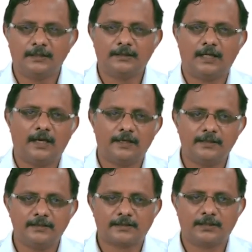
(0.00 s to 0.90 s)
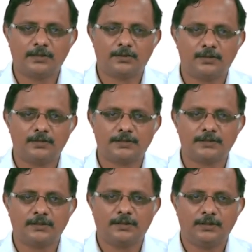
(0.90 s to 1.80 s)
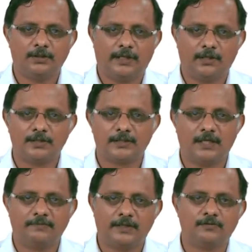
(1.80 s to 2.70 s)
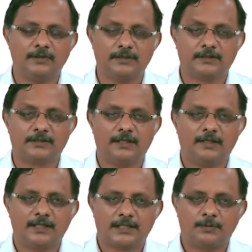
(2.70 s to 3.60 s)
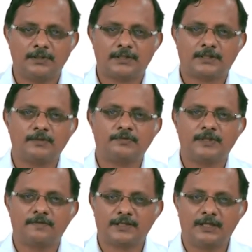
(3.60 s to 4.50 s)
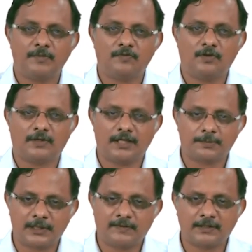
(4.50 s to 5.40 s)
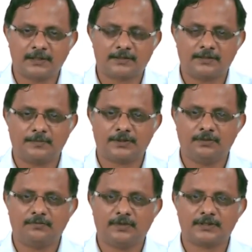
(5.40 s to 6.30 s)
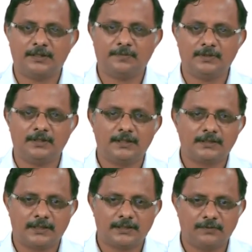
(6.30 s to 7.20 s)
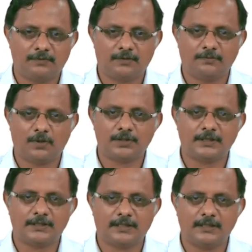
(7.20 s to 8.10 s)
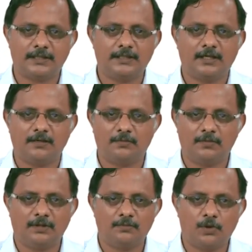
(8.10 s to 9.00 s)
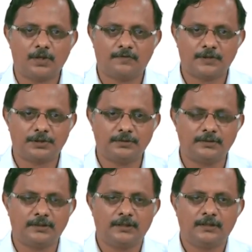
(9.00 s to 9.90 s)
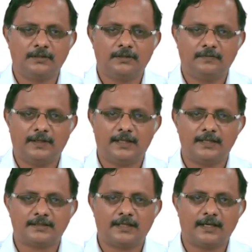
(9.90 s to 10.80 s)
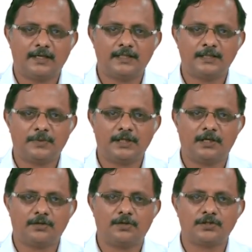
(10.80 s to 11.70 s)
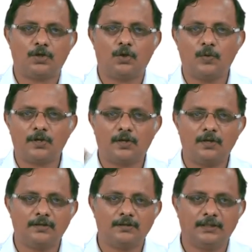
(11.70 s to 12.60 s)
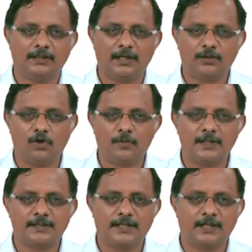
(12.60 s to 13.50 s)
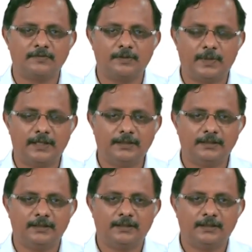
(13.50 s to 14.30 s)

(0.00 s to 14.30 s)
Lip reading: The RAS controls your arousal and wakefulness. Some of the systems we have seen before are specific systems, for example, sensory for processing sensory and motor function, whereas the RAS simply controls the overall global state of the brain,